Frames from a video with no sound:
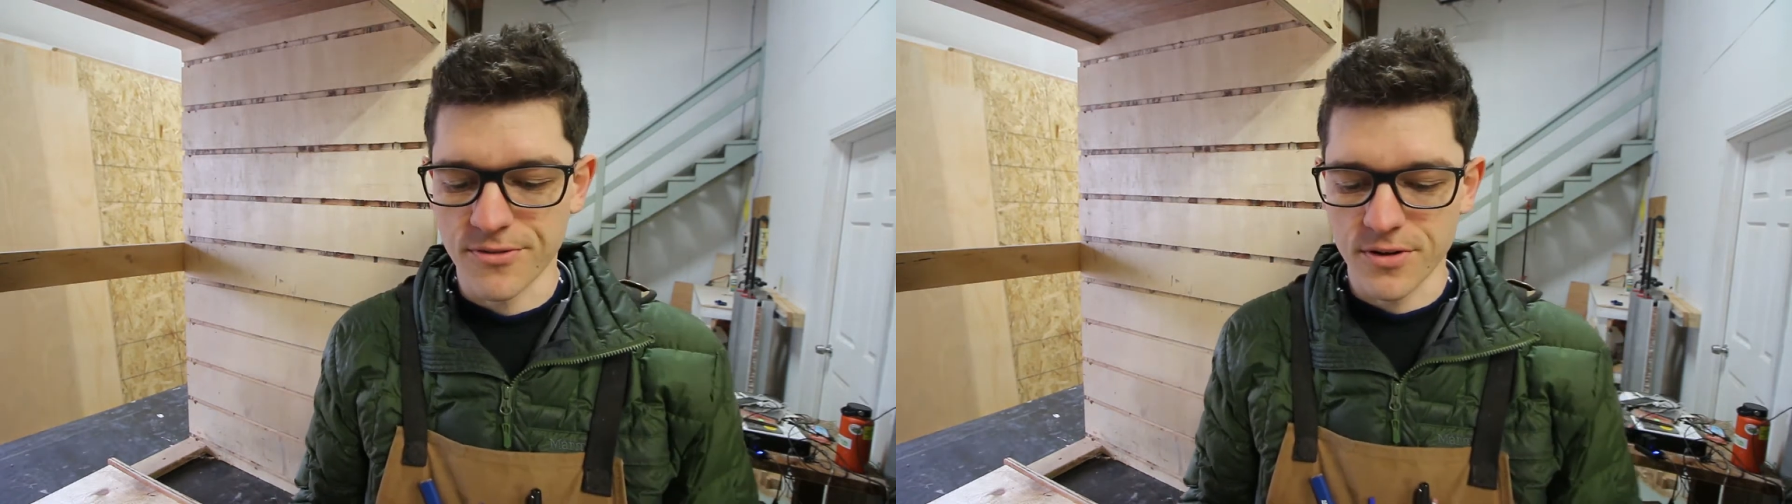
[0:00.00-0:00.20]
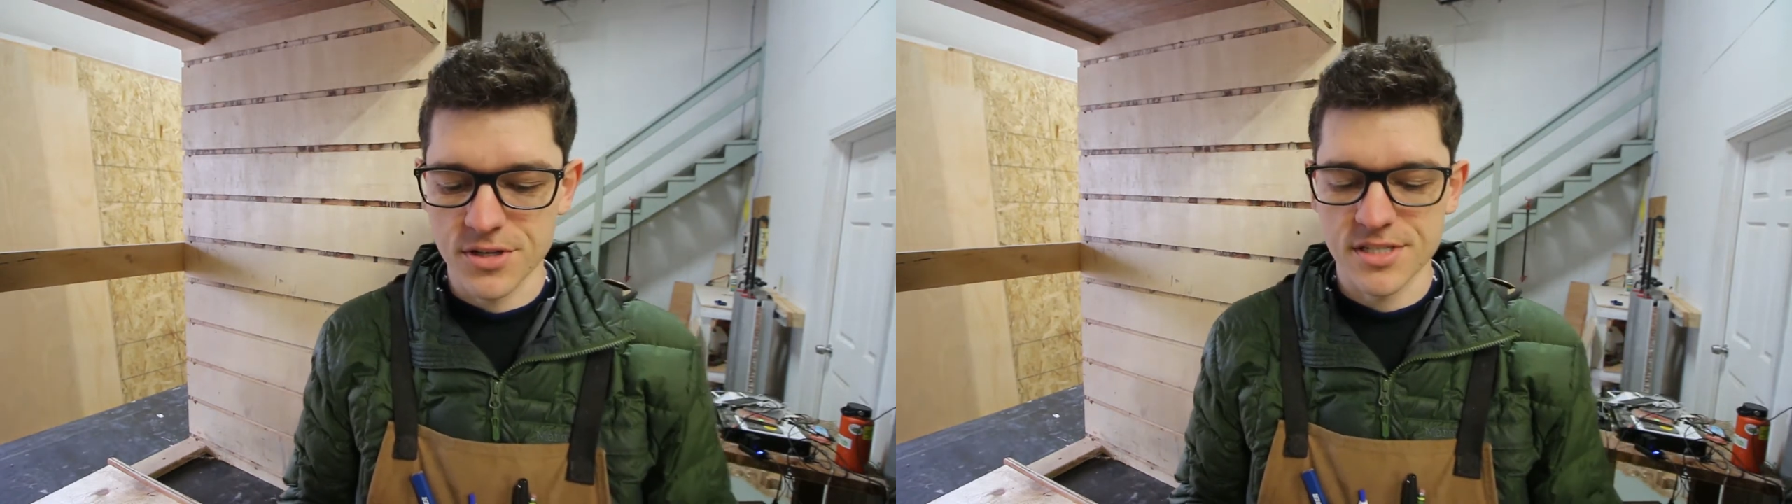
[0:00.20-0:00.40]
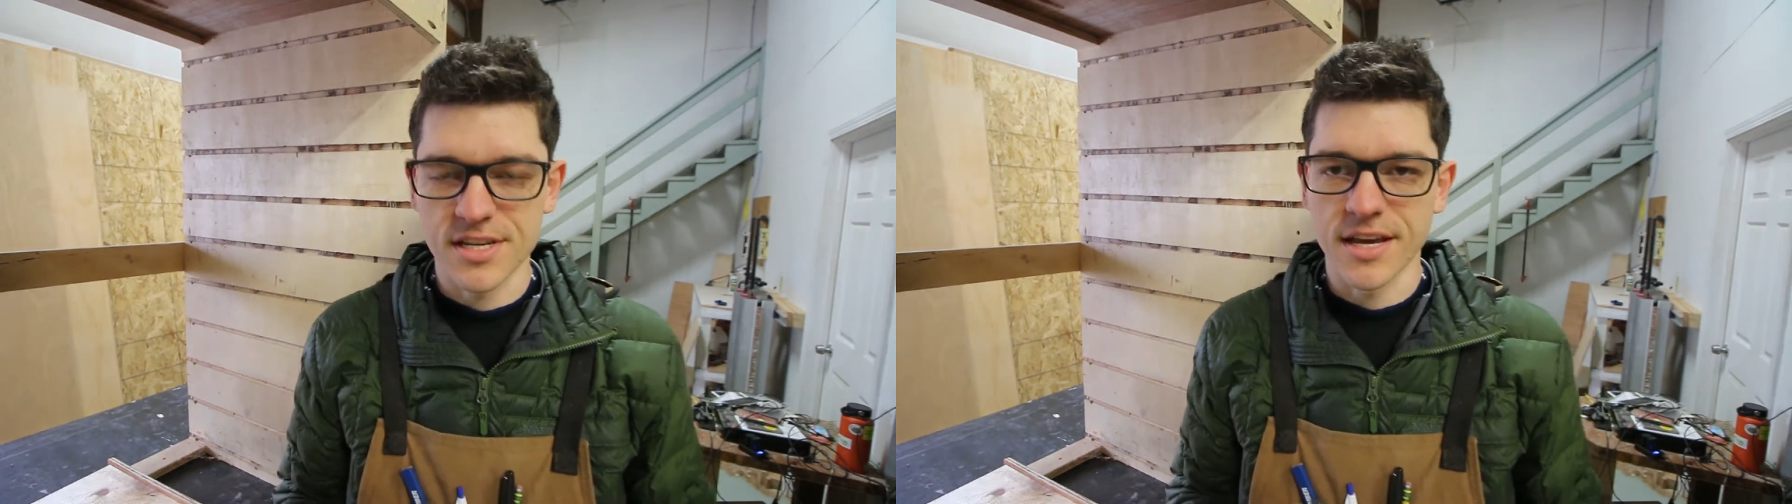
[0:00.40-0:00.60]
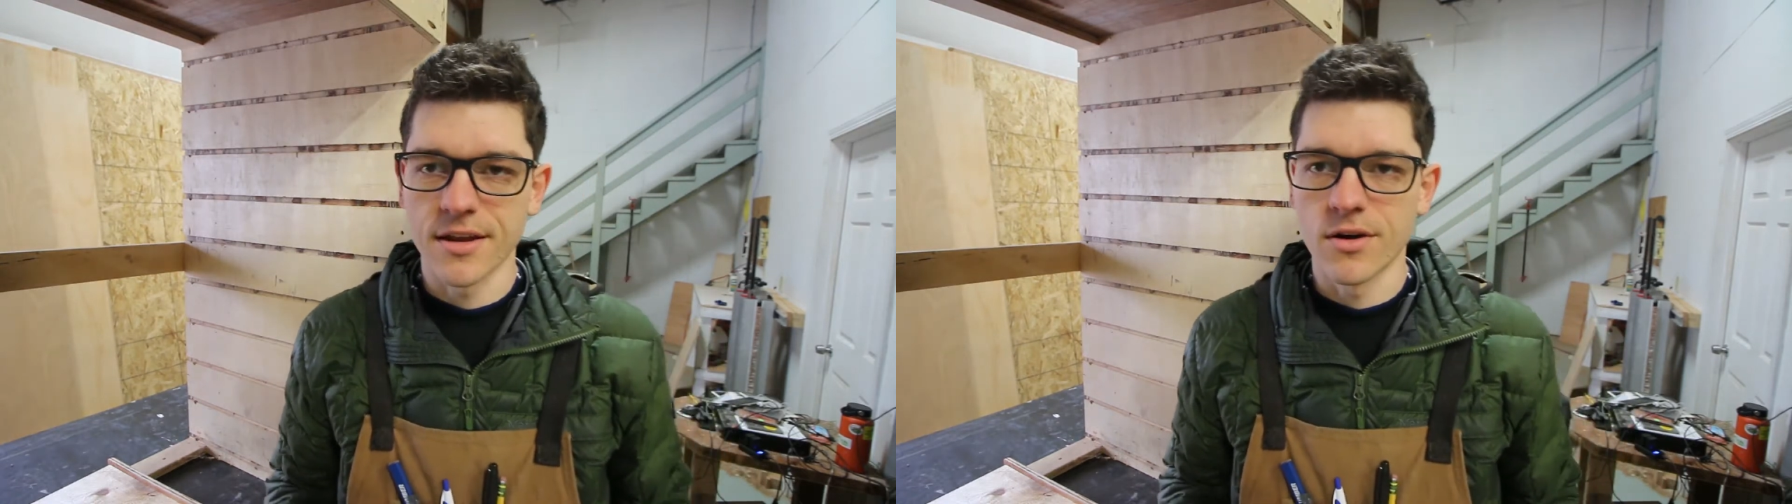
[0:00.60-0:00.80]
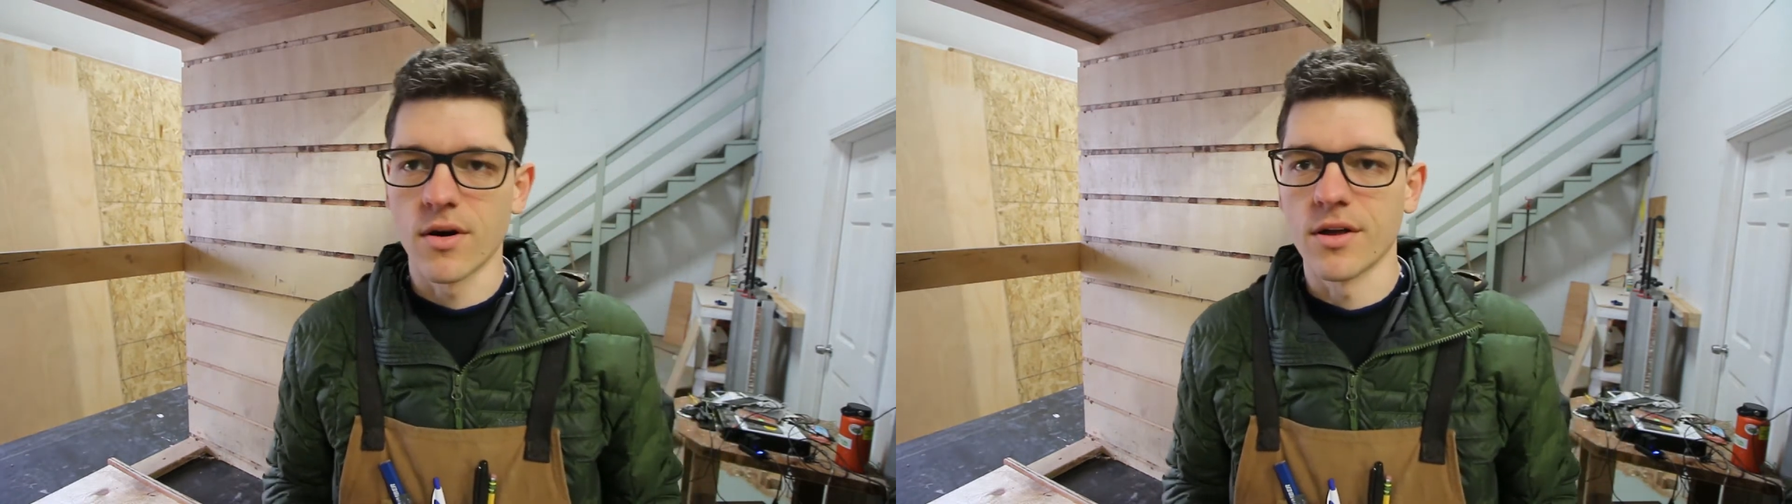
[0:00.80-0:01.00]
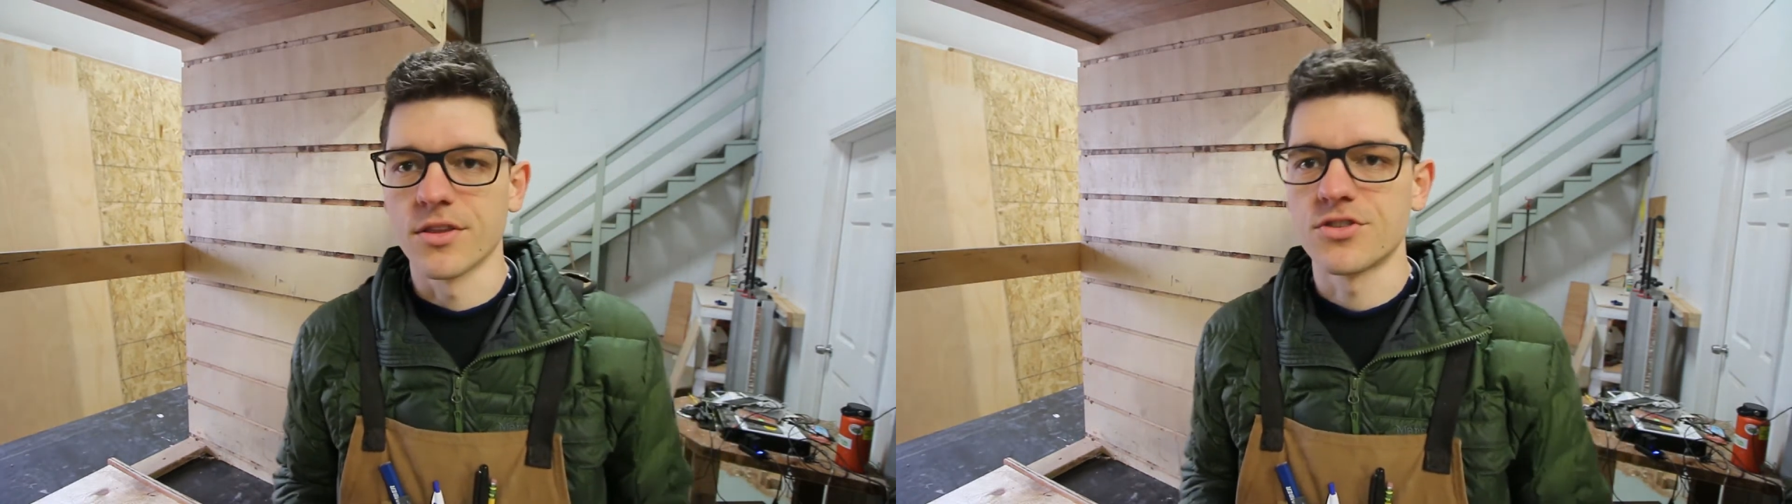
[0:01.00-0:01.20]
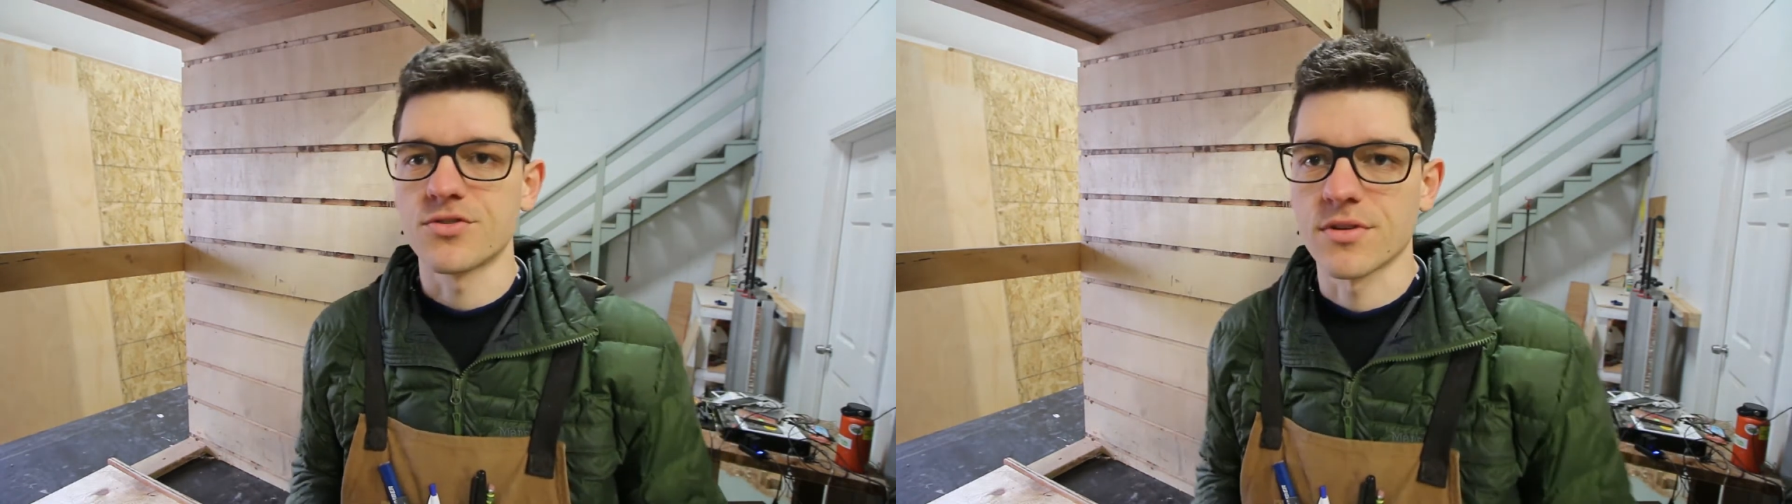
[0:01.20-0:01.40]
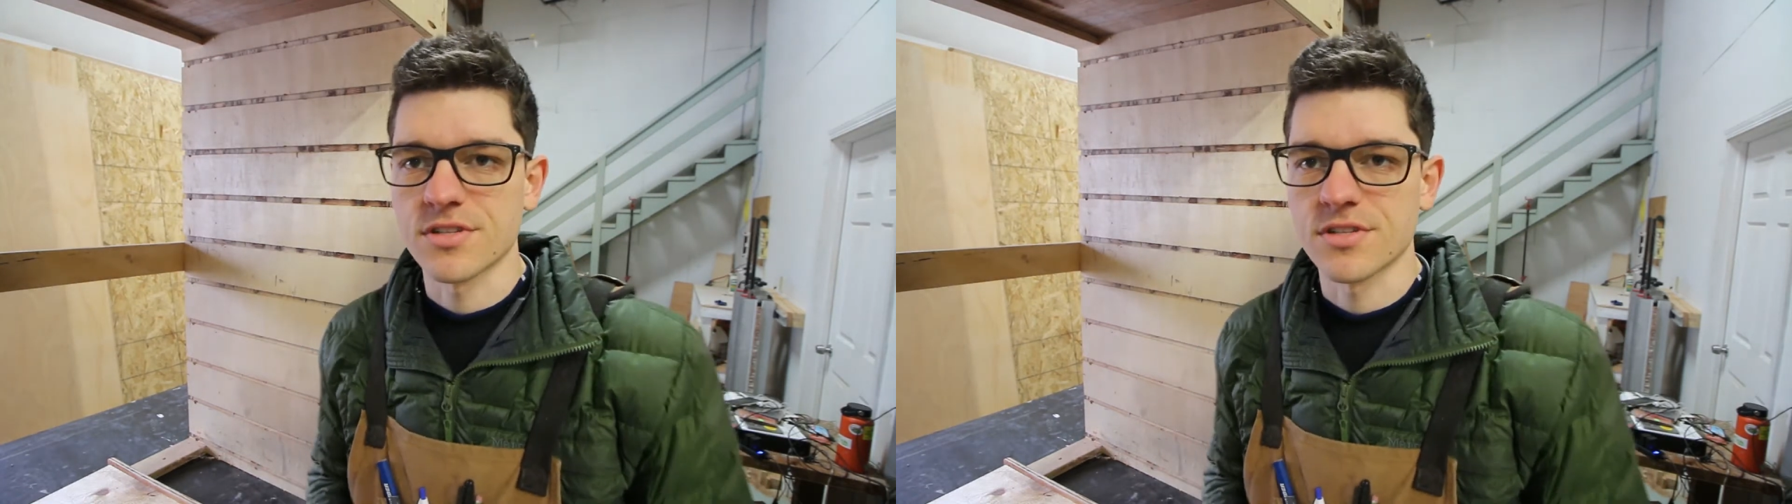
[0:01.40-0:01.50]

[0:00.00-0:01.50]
first dado on the drawer